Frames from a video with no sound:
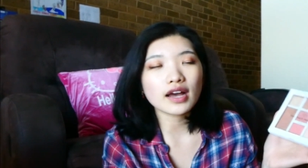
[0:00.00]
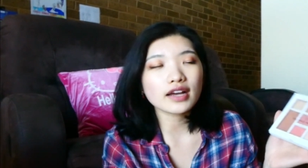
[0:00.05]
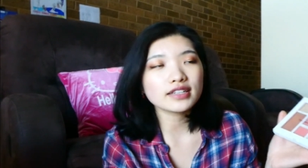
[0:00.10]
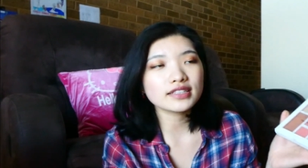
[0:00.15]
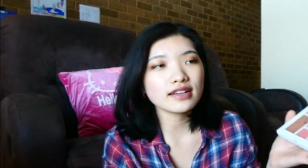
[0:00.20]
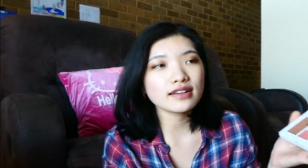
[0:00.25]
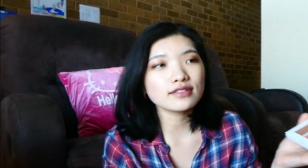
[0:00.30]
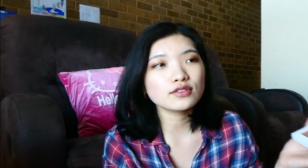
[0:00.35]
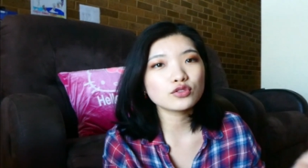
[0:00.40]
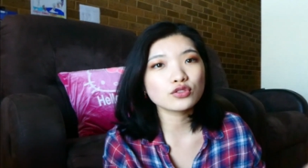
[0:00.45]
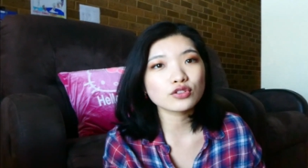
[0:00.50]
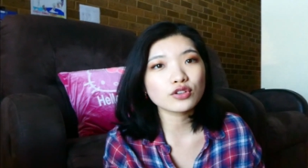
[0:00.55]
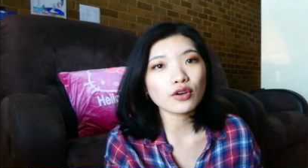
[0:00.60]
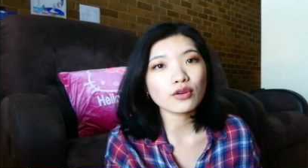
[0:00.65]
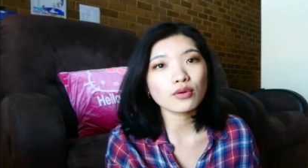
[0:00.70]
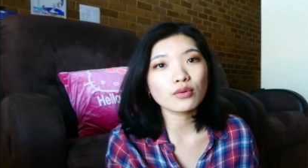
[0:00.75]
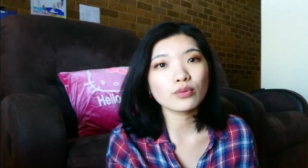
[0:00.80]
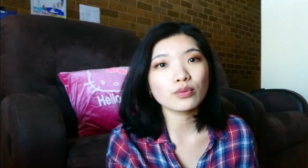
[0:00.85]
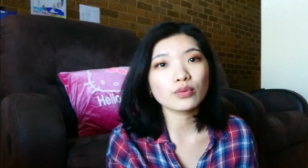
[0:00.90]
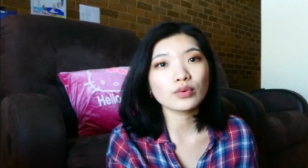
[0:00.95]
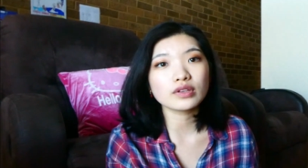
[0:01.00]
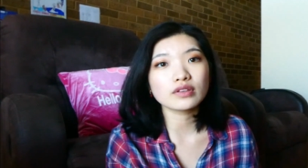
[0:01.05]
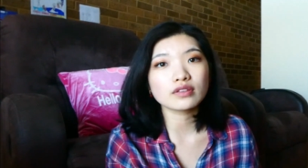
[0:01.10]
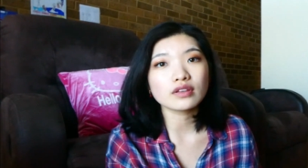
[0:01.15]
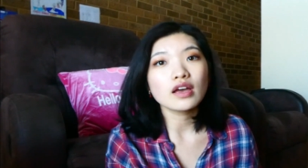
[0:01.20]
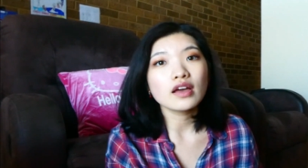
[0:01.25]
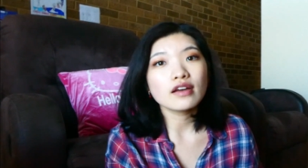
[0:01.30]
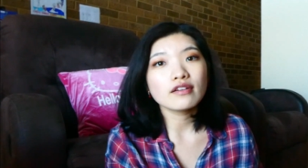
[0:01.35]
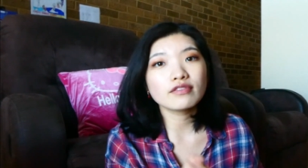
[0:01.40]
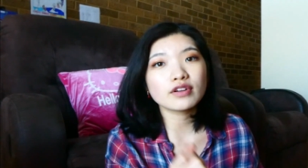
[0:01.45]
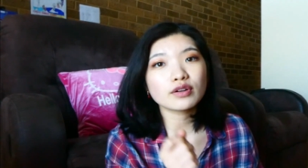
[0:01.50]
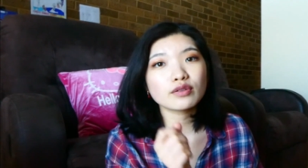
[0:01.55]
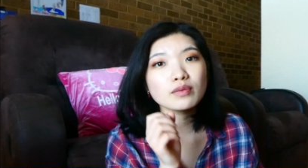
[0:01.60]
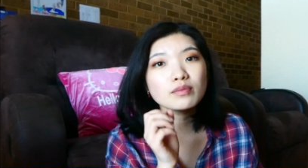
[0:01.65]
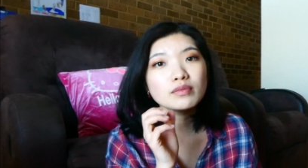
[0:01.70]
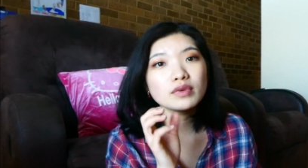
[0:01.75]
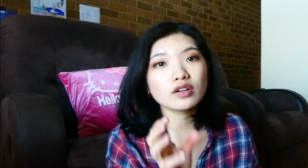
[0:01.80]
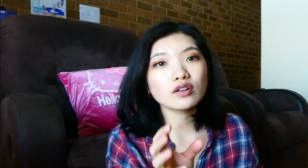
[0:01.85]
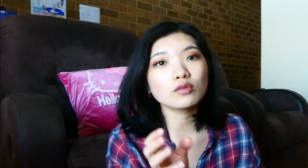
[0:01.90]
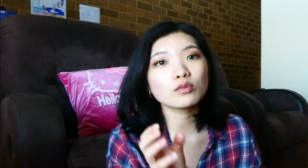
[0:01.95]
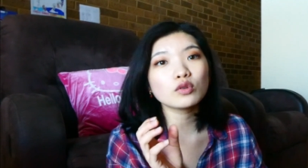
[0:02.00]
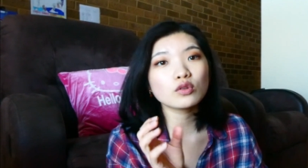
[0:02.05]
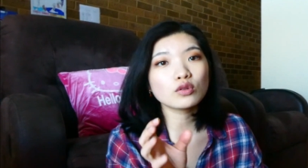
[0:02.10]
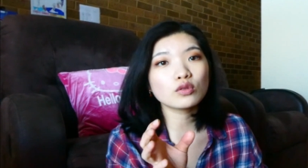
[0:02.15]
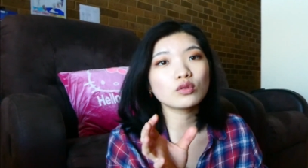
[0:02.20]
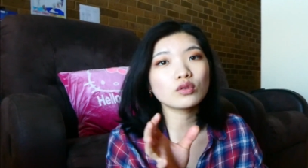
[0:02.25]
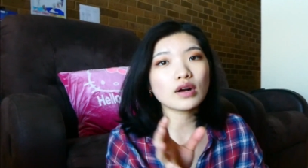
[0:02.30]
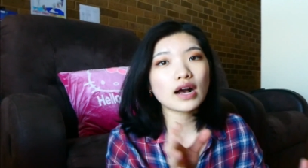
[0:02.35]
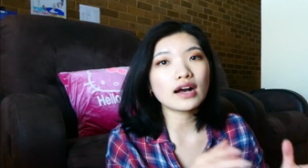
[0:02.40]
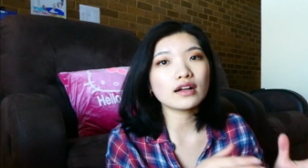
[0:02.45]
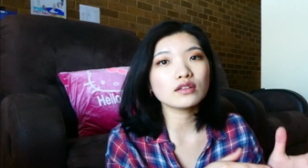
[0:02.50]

I tend to go with very minimal